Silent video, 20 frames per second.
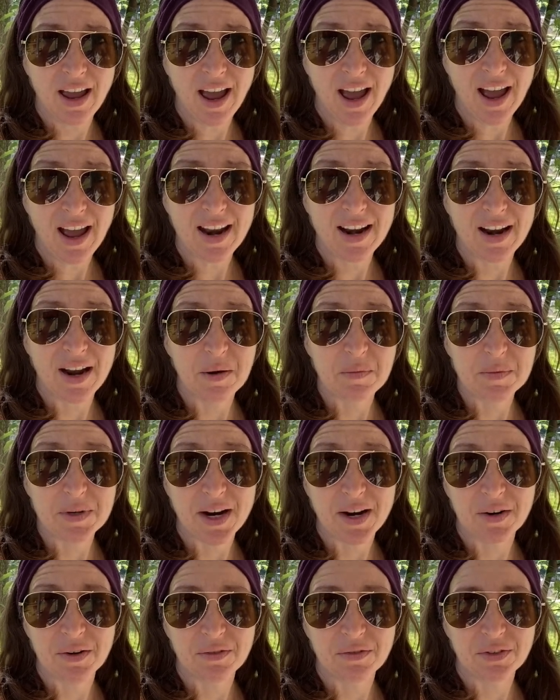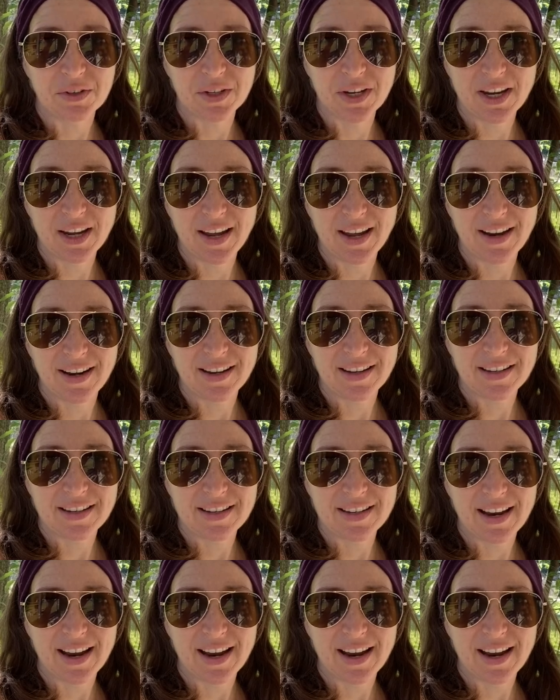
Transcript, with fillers: and I'm tired of looking at it